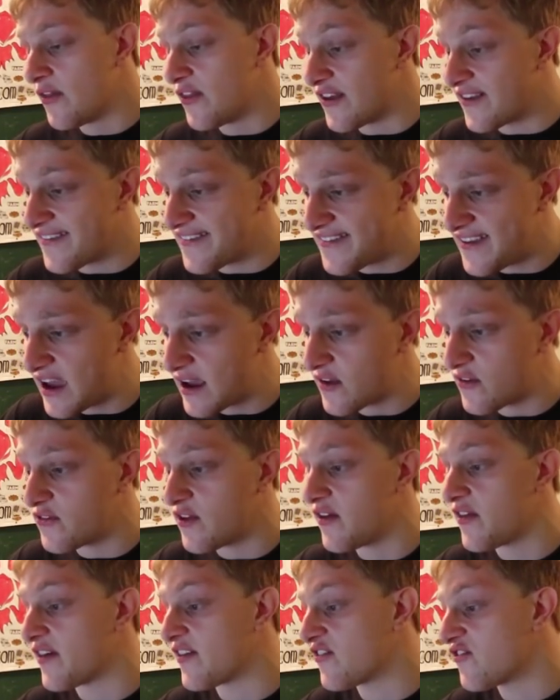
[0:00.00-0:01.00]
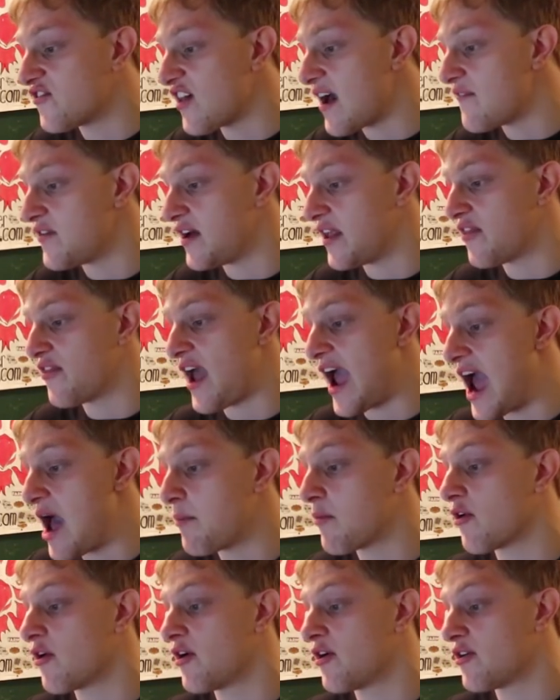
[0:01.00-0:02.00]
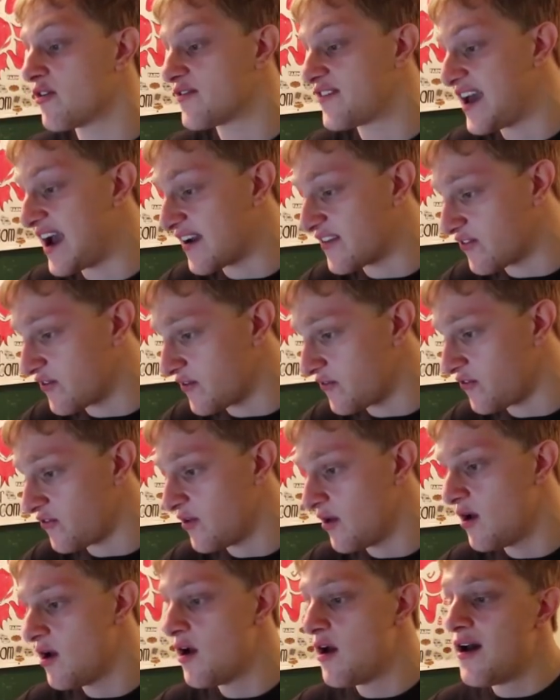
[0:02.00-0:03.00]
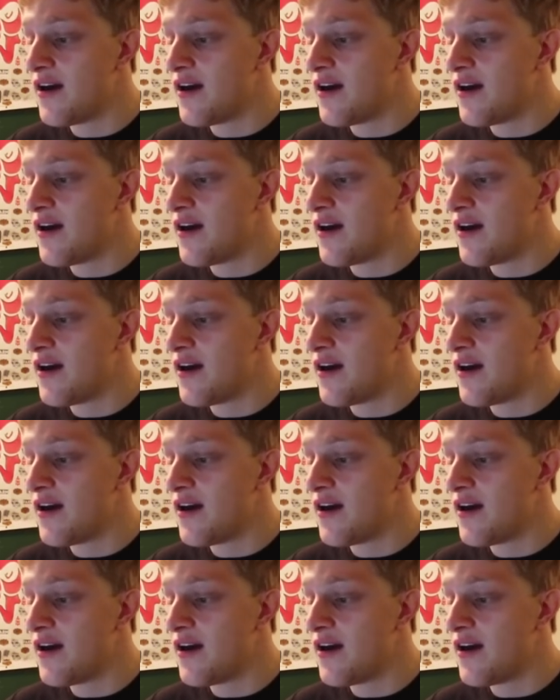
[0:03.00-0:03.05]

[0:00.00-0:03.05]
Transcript: The 6th to the 7th, Amarillo, Texas